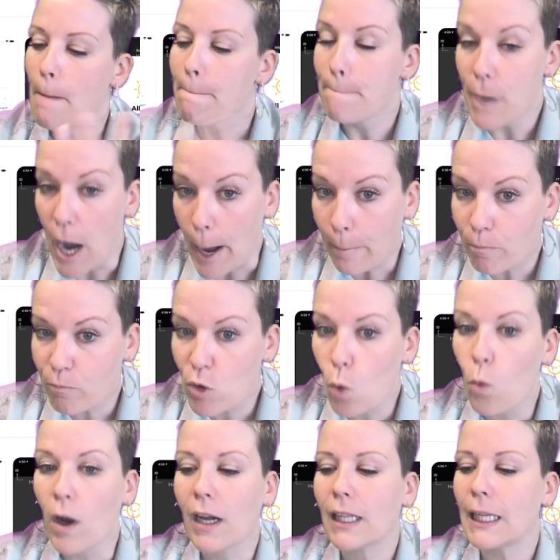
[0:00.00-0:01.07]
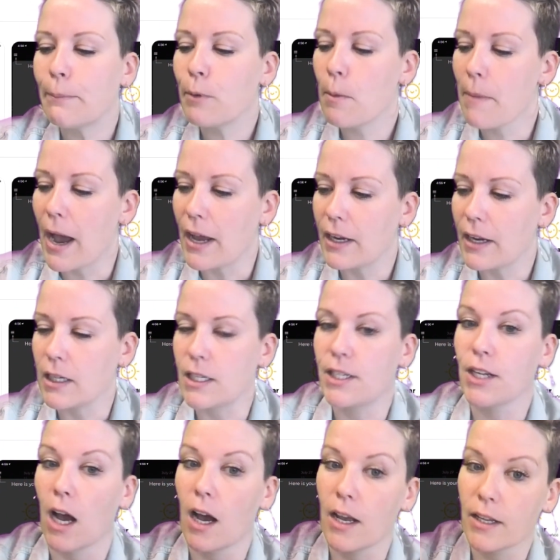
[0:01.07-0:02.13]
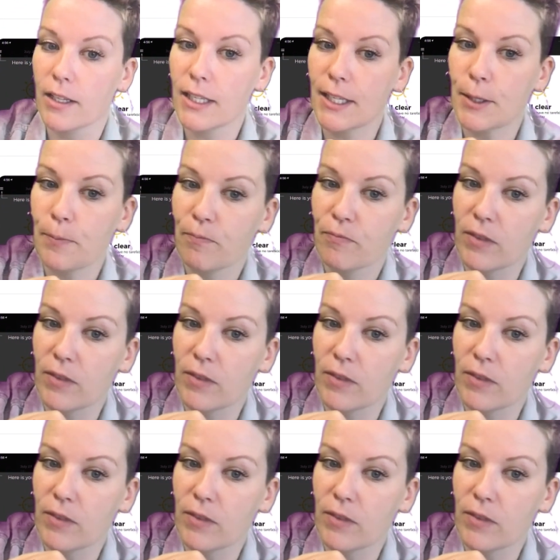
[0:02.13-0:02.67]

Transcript: But what Clip-O-Matic does